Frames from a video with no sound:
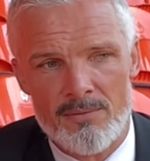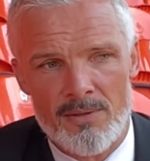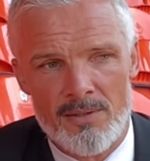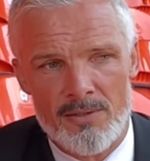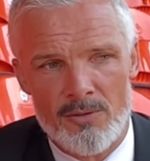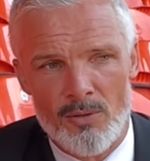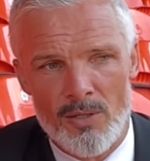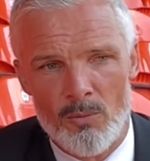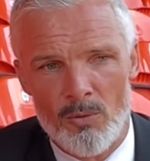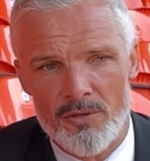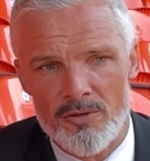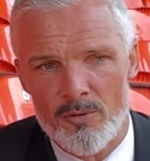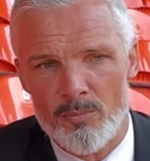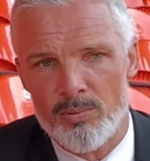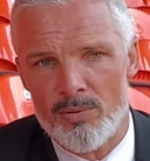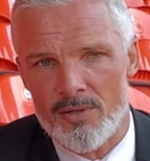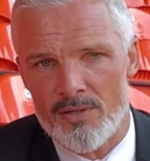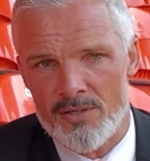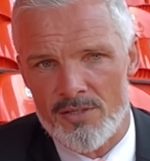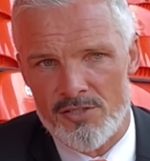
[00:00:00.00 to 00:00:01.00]
You know, I want the
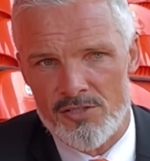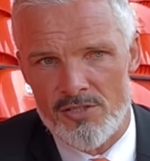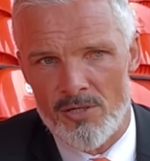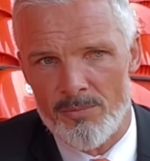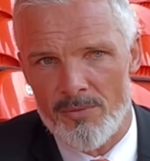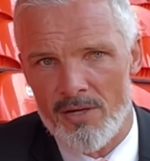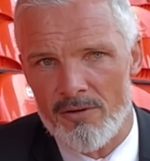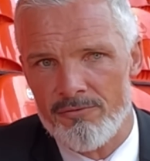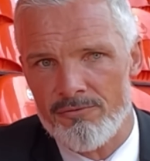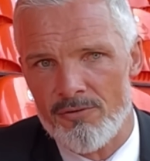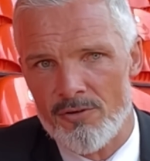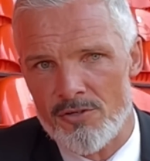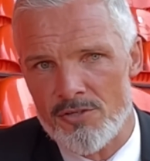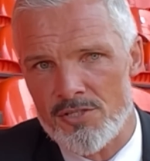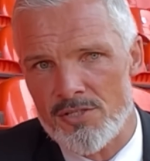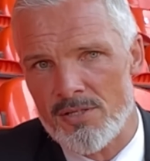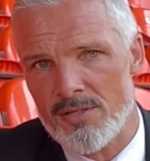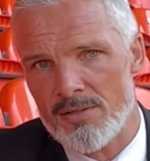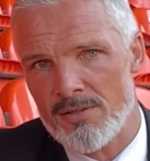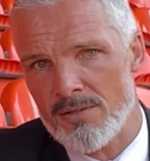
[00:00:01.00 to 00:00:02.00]
players, come that
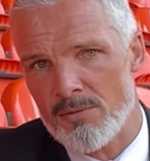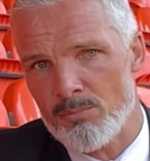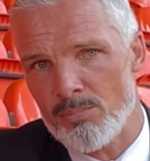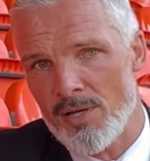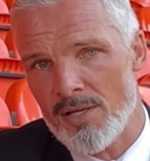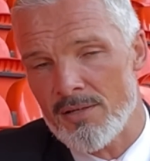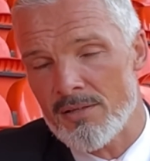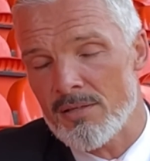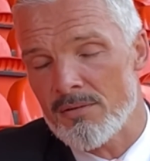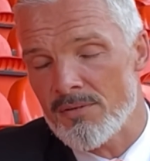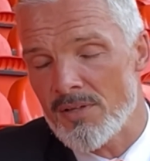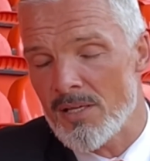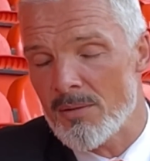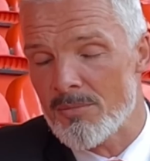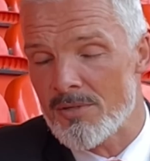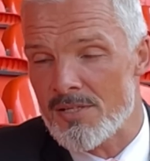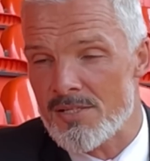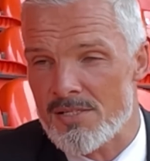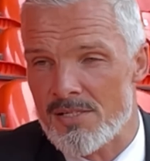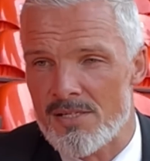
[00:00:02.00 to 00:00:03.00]
first competitive game
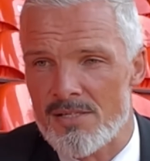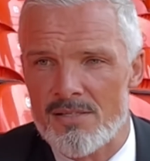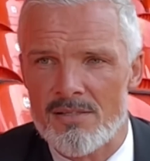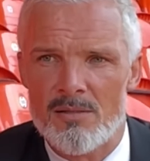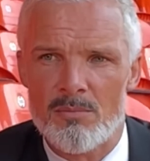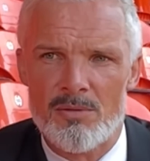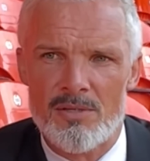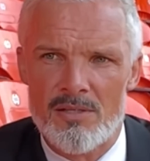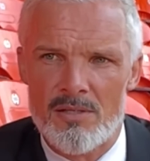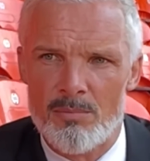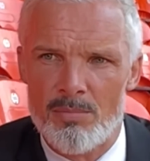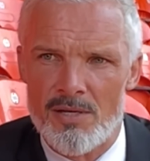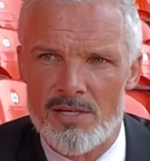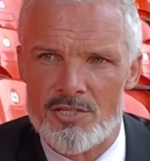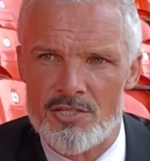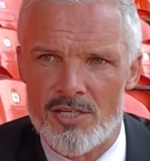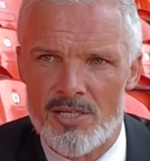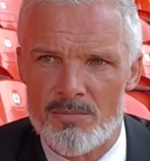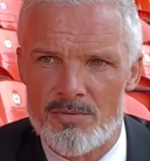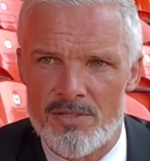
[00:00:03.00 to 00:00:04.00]
of the season, to be in the best
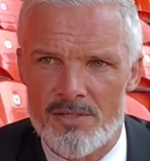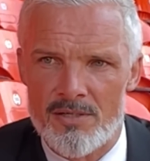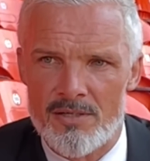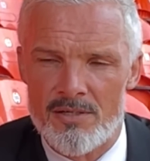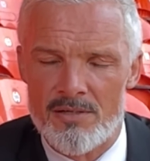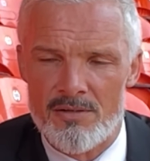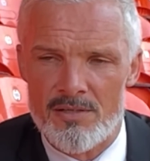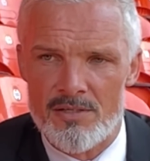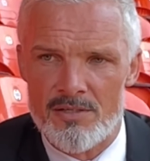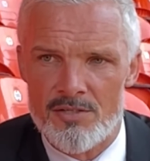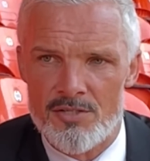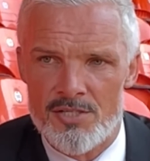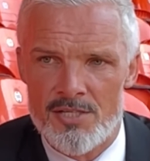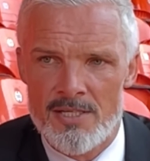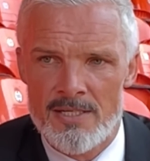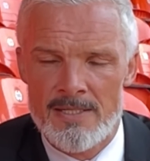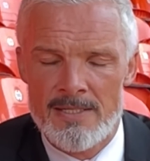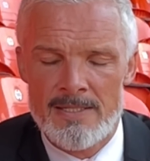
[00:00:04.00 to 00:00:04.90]
shapes of their careers.